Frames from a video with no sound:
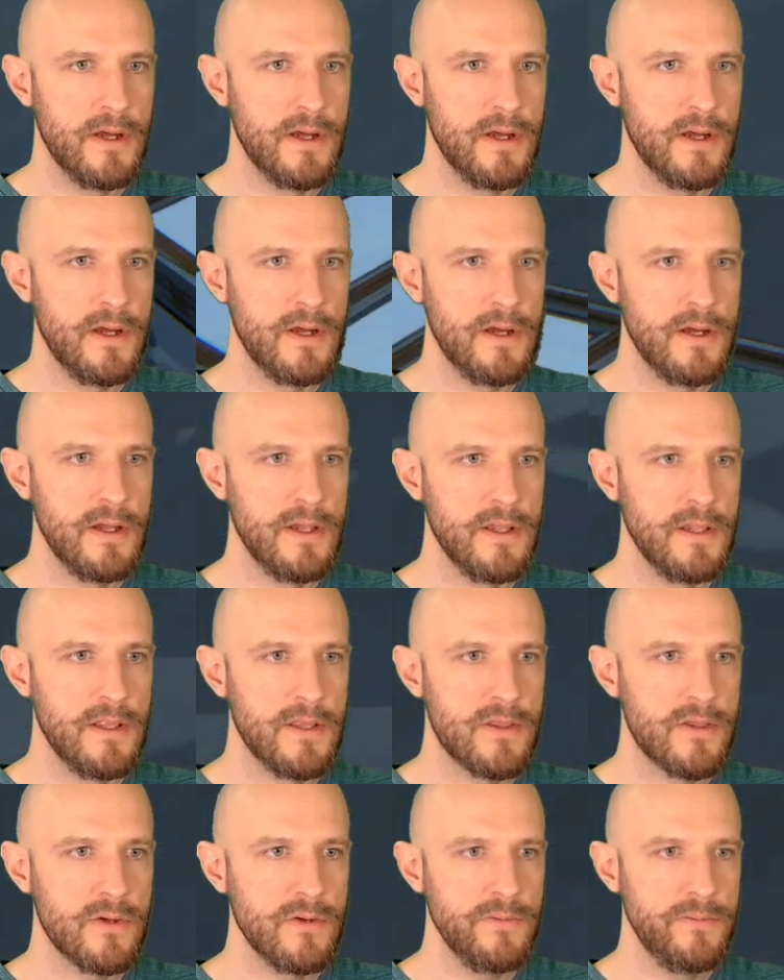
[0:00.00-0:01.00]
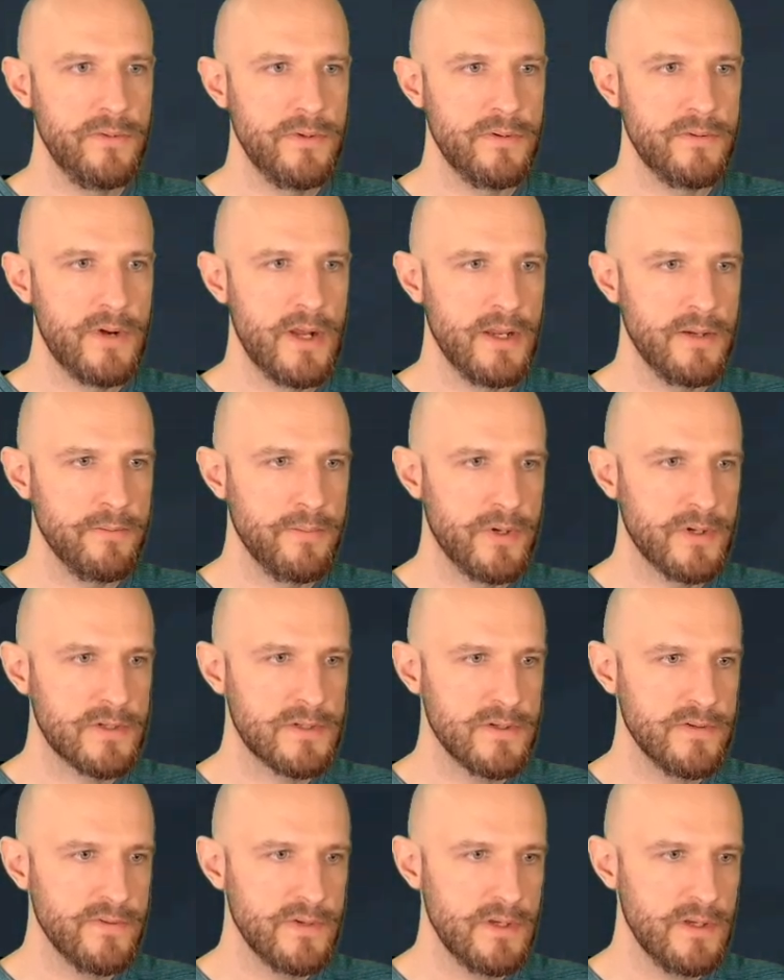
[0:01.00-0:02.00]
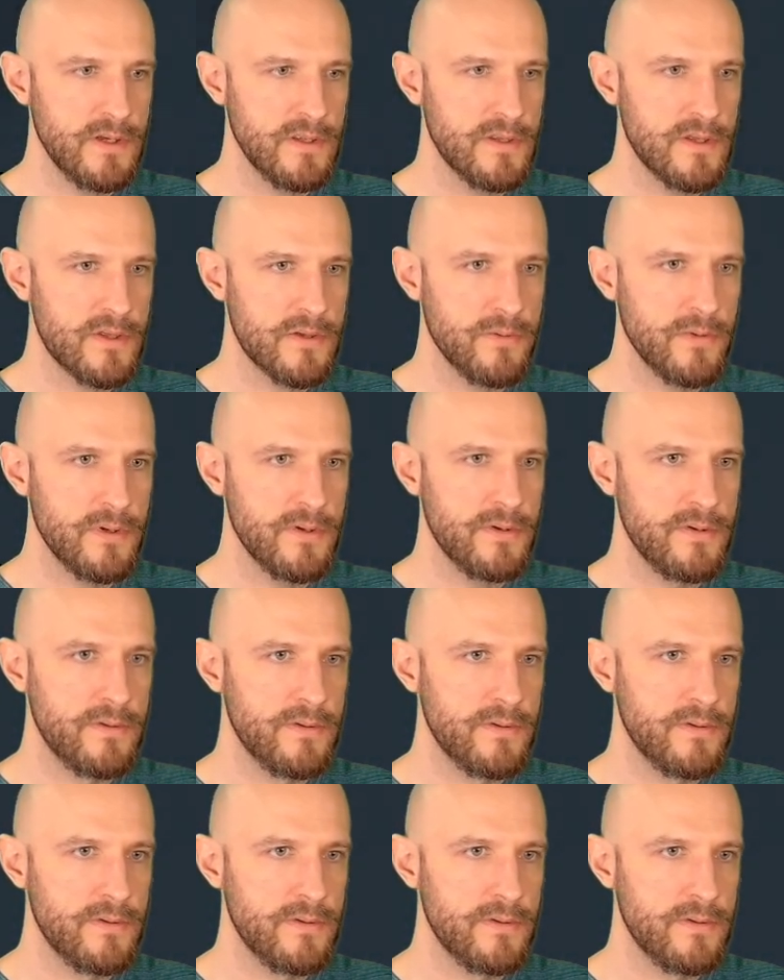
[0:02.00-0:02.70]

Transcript: Let's open a random box over here, this one.